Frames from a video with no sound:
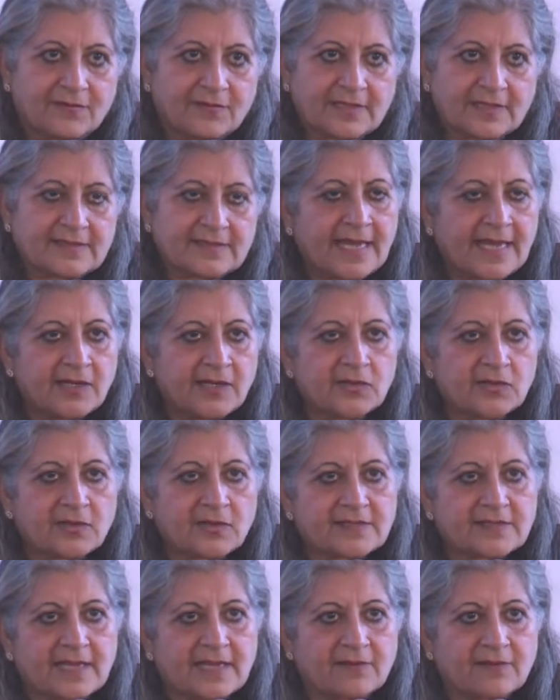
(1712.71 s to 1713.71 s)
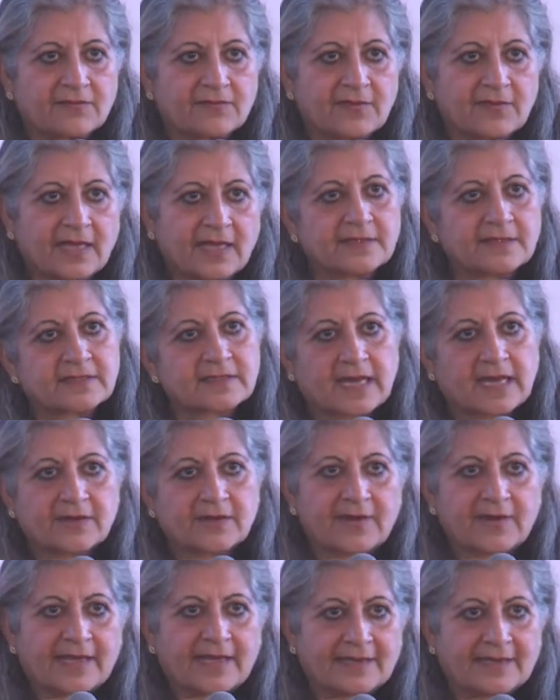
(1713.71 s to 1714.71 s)
Excite yourself and
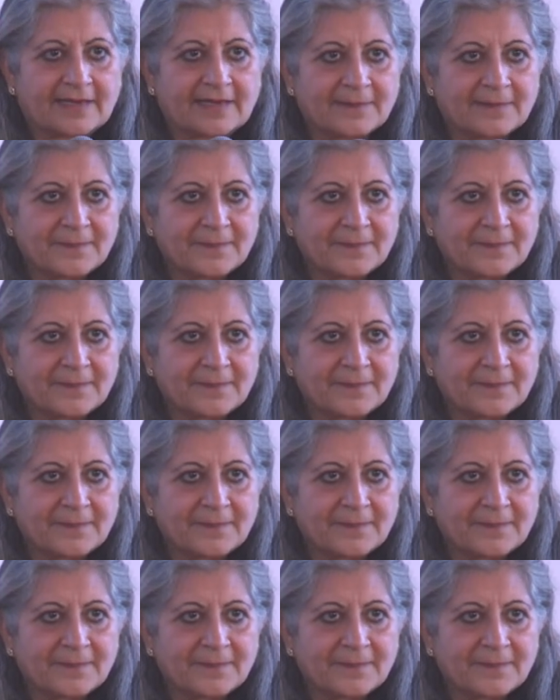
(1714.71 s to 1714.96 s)
start writing.